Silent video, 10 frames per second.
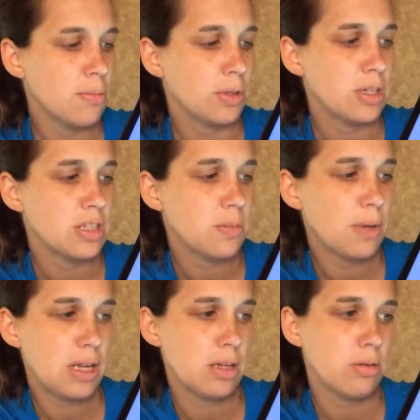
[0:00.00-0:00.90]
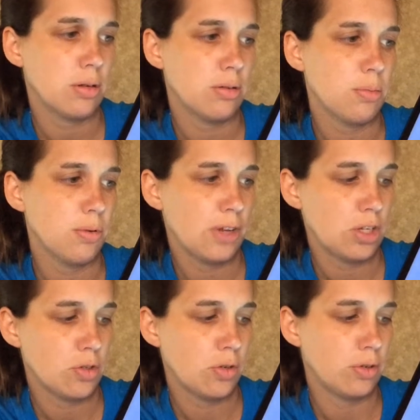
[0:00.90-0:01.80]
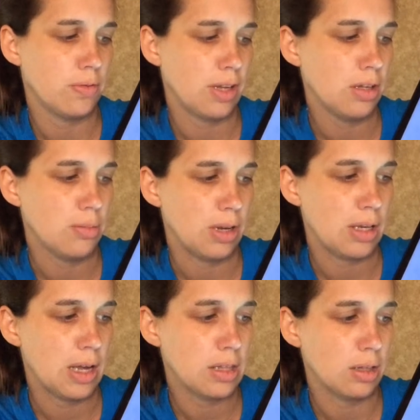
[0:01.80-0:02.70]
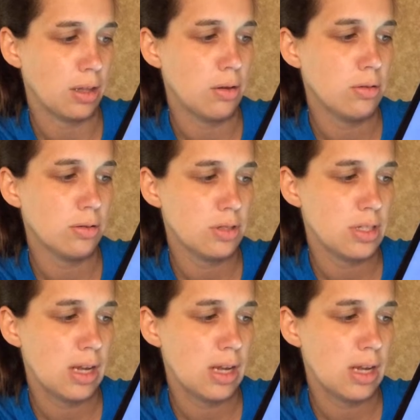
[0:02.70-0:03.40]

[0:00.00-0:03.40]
Participate in ongoing professional development at the local